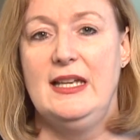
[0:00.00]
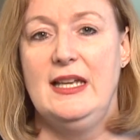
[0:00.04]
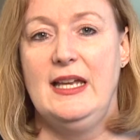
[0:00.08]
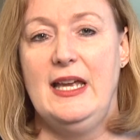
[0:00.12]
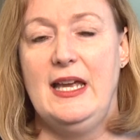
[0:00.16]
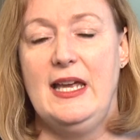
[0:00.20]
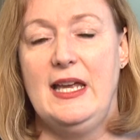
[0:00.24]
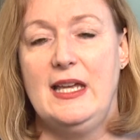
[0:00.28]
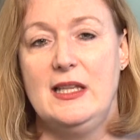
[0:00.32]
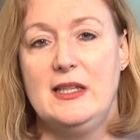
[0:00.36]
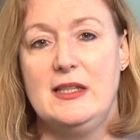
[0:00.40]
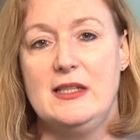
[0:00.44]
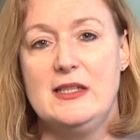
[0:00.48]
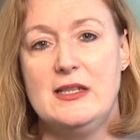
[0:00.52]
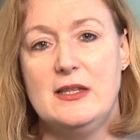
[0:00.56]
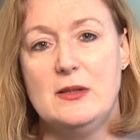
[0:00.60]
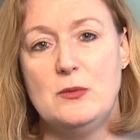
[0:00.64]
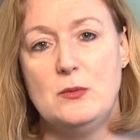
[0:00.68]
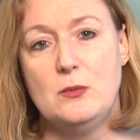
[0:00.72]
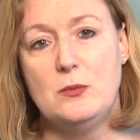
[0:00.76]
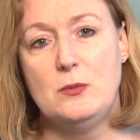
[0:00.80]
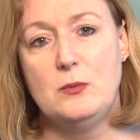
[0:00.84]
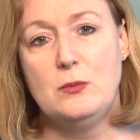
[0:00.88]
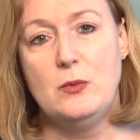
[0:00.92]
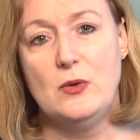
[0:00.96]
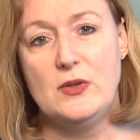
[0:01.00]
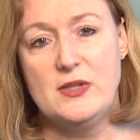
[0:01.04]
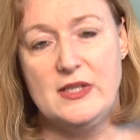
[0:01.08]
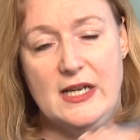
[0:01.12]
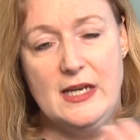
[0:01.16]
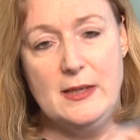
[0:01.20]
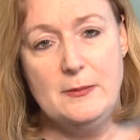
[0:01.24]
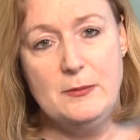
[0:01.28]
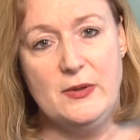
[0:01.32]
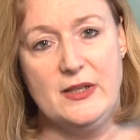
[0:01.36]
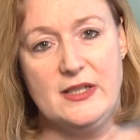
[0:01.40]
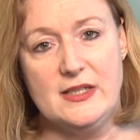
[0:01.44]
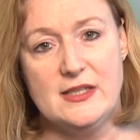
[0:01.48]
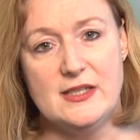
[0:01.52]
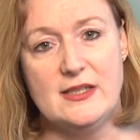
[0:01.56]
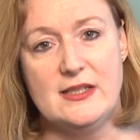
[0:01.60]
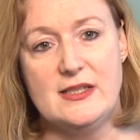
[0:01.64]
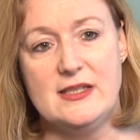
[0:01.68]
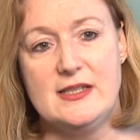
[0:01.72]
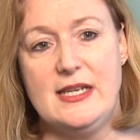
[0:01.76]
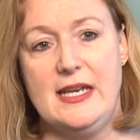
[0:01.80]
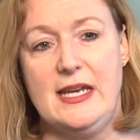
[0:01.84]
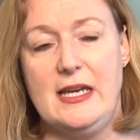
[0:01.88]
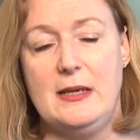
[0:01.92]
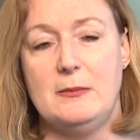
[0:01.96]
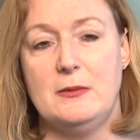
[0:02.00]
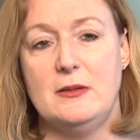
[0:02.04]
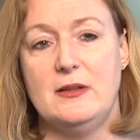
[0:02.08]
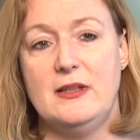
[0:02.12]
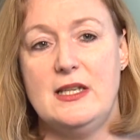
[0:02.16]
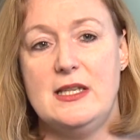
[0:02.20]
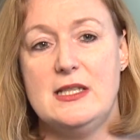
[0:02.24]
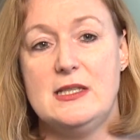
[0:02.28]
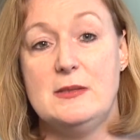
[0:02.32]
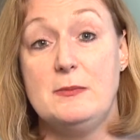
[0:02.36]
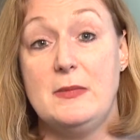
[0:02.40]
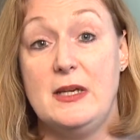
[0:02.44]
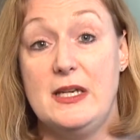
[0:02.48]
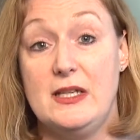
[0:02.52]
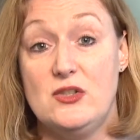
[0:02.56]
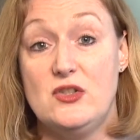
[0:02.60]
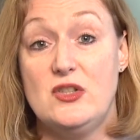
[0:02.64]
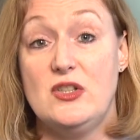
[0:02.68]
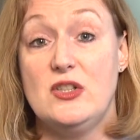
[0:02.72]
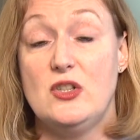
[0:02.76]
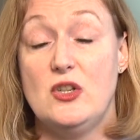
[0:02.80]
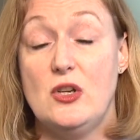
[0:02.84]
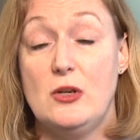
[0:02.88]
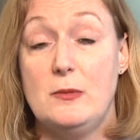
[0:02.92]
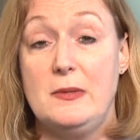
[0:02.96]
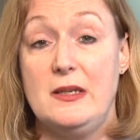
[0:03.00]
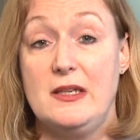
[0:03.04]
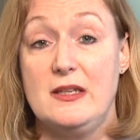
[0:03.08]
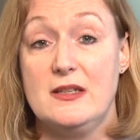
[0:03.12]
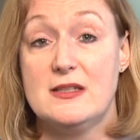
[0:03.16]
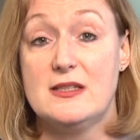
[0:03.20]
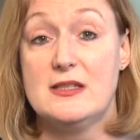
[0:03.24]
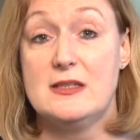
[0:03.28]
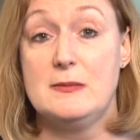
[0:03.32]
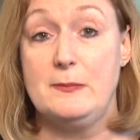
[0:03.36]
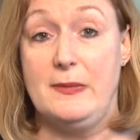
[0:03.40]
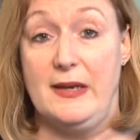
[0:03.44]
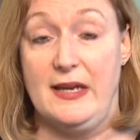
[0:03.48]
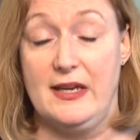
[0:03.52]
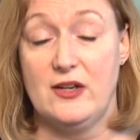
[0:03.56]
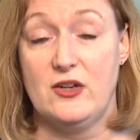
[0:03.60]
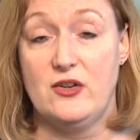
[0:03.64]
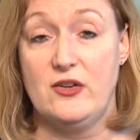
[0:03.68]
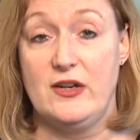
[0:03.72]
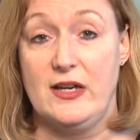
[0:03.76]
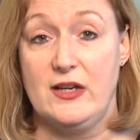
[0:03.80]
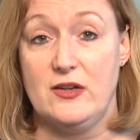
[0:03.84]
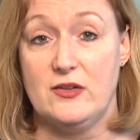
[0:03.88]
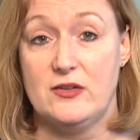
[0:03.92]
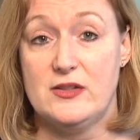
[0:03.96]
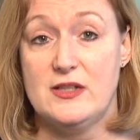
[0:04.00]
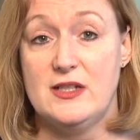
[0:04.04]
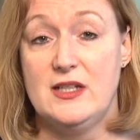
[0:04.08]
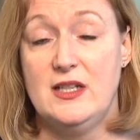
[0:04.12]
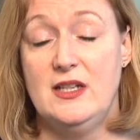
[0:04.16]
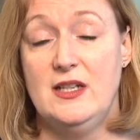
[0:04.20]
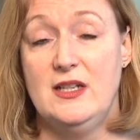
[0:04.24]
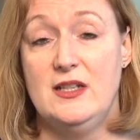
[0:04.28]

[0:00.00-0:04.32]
And what I bring to the table is my genomics background.